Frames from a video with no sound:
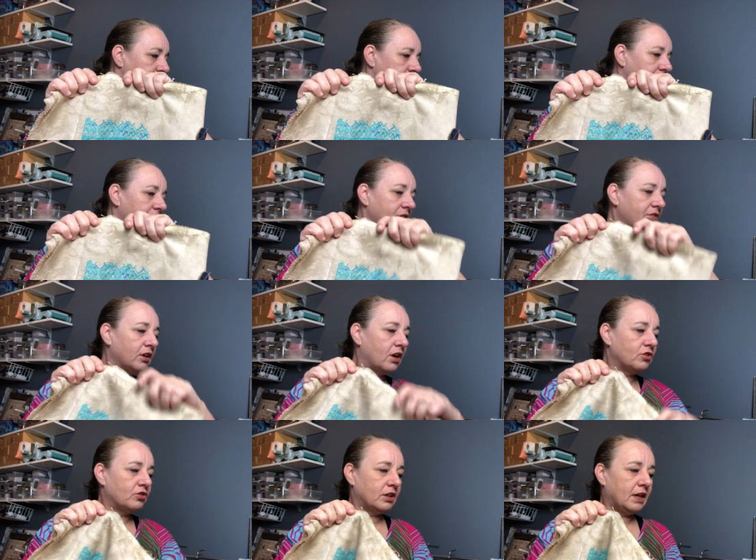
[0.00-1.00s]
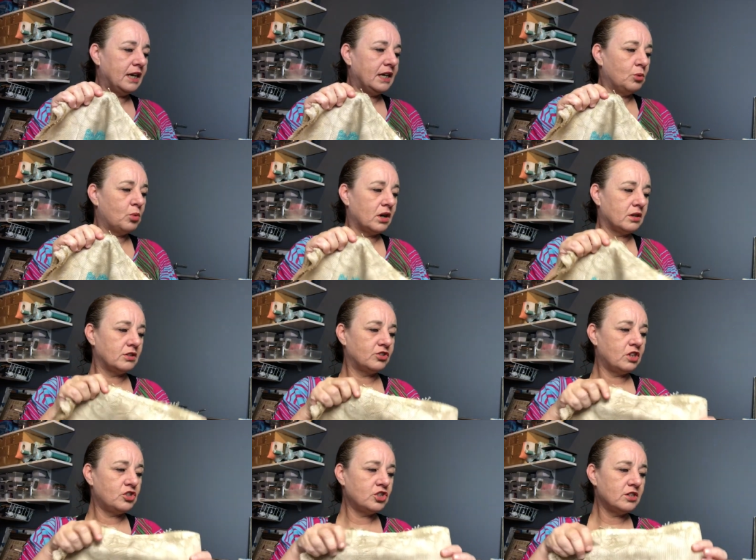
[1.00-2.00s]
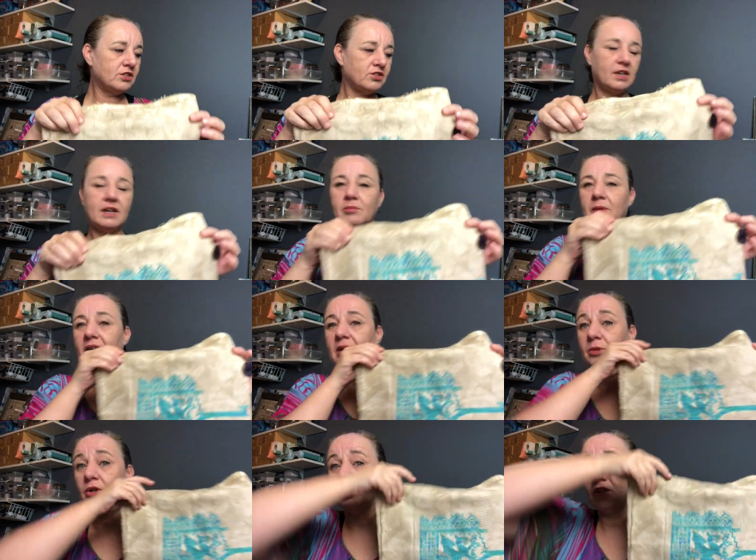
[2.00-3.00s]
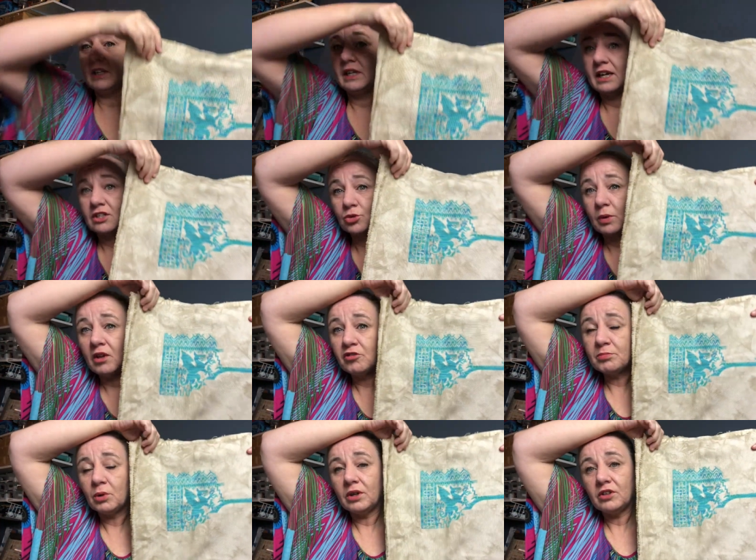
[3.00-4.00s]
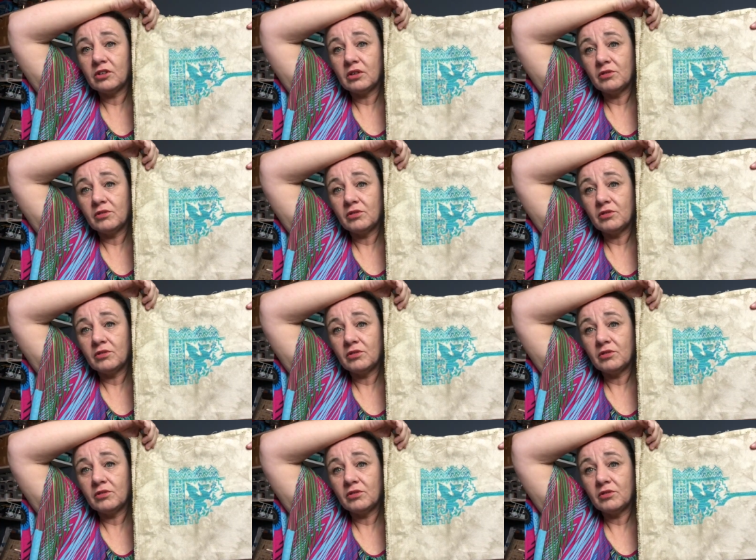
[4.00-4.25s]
1181 stitches and I'm currently at 12.45%.